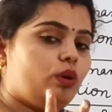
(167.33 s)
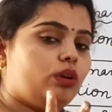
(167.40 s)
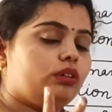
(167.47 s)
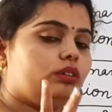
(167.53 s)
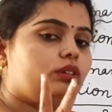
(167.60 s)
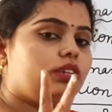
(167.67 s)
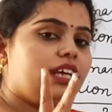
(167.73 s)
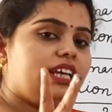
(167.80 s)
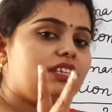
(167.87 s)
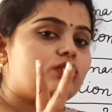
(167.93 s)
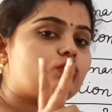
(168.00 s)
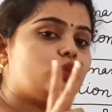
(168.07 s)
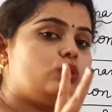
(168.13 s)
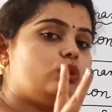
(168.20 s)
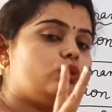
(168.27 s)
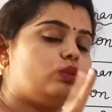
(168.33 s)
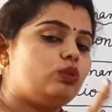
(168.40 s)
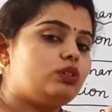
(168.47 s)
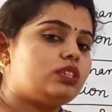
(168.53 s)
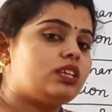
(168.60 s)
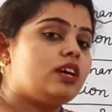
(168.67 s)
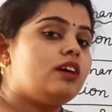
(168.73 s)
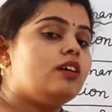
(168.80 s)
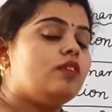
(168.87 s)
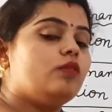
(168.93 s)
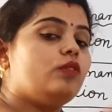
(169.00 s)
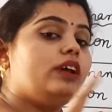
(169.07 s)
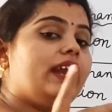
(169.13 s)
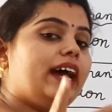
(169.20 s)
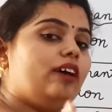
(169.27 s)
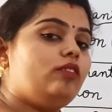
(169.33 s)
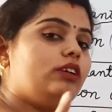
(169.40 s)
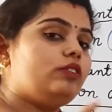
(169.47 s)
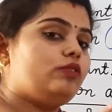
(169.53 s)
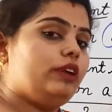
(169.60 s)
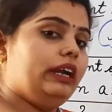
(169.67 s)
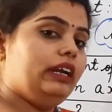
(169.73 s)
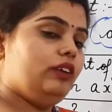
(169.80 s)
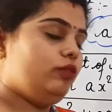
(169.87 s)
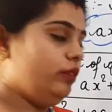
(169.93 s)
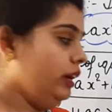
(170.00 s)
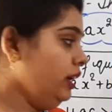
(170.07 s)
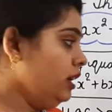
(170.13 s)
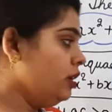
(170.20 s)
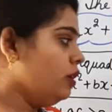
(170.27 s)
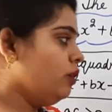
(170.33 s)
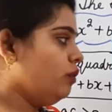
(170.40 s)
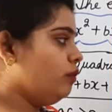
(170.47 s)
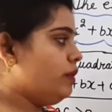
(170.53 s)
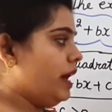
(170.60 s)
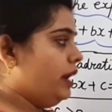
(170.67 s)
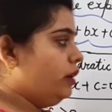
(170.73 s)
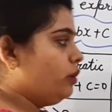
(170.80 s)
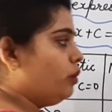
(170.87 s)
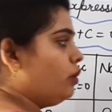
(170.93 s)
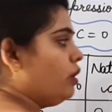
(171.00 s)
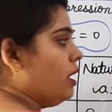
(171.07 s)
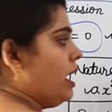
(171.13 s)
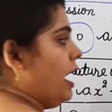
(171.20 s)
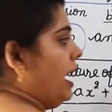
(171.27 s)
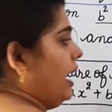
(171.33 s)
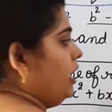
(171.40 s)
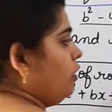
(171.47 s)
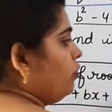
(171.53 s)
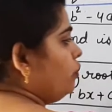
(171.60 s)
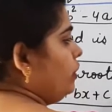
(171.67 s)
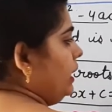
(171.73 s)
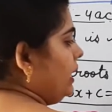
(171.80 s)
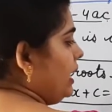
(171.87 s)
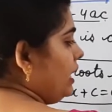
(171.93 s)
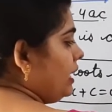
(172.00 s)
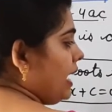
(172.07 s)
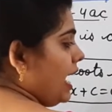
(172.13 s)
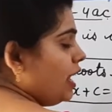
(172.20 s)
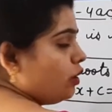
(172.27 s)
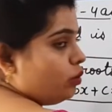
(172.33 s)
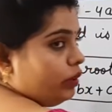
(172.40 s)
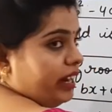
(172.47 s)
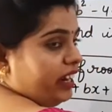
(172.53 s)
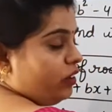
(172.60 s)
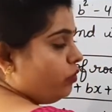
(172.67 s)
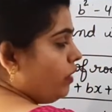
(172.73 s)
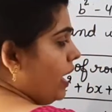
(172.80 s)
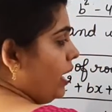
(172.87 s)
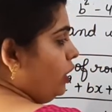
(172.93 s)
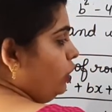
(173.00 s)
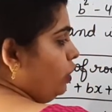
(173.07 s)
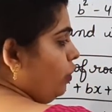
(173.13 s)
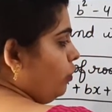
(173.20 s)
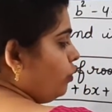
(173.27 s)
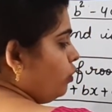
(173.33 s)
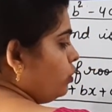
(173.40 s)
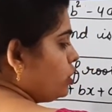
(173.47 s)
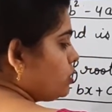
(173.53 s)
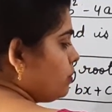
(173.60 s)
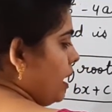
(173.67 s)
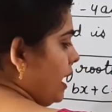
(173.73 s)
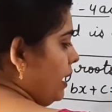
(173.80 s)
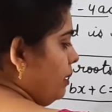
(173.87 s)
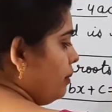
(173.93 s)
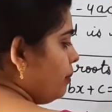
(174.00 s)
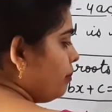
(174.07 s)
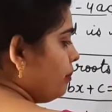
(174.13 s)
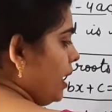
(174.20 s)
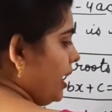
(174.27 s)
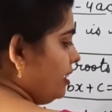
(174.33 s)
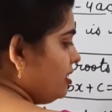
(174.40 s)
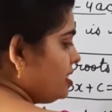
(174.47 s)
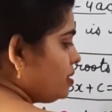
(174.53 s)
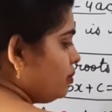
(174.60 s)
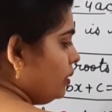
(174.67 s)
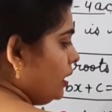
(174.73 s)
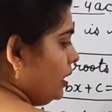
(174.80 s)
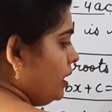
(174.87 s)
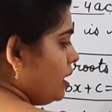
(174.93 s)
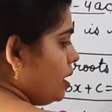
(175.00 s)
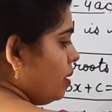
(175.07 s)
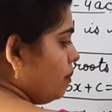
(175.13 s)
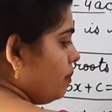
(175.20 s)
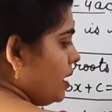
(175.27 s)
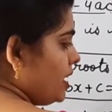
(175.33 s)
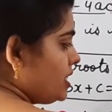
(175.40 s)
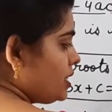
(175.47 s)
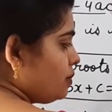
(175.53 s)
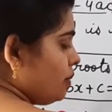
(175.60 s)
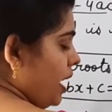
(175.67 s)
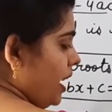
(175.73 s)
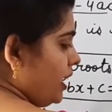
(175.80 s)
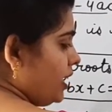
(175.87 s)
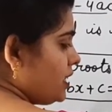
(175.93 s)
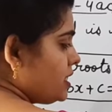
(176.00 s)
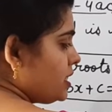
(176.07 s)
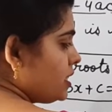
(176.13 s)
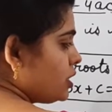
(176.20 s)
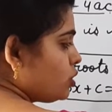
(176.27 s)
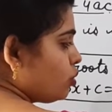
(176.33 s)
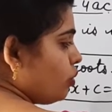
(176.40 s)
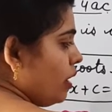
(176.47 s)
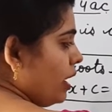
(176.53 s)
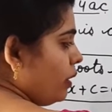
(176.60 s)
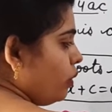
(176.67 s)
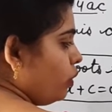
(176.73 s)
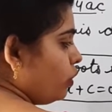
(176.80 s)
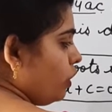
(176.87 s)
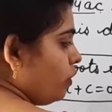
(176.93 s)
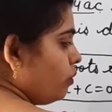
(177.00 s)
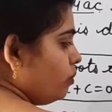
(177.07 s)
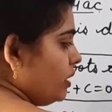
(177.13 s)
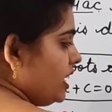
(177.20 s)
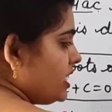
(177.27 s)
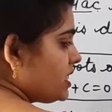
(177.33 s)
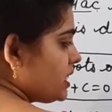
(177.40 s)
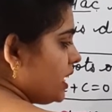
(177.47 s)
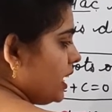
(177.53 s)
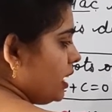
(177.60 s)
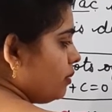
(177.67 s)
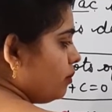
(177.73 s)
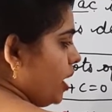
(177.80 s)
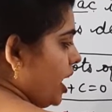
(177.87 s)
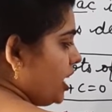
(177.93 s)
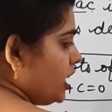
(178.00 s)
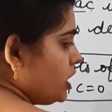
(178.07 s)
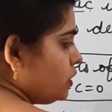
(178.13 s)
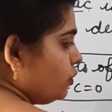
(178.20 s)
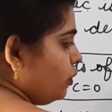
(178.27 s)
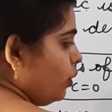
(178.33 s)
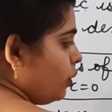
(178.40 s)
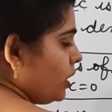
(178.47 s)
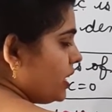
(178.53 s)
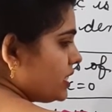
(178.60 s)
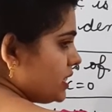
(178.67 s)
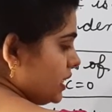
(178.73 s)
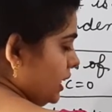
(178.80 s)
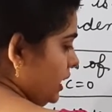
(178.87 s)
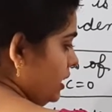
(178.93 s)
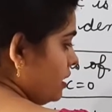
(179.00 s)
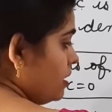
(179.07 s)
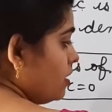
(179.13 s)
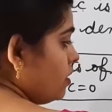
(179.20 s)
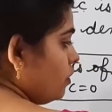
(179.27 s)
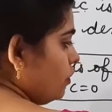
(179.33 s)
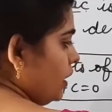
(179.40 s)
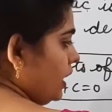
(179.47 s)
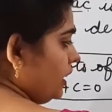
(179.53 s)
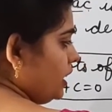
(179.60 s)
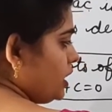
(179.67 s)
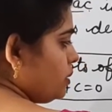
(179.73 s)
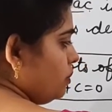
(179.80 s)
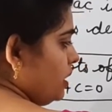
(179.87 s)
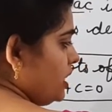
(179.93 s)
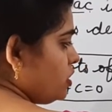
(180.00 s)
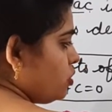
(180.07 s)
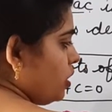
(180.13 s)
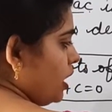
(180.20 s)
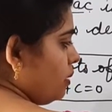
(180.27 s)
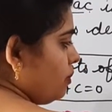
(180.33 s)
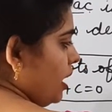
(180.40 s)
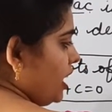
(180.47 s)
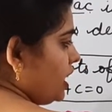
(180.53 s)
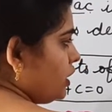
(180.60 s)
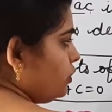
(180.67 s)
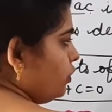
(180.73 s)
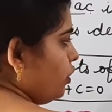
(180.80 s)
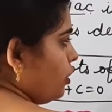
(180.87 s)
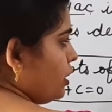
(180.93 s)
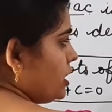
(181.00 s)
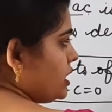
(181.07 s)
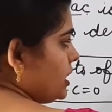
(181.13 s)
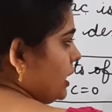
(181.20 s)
These two roots will have different value, and we can calculate value of roots by minus b plus minus square root of b square minus 4ac, where this b square minus 4ac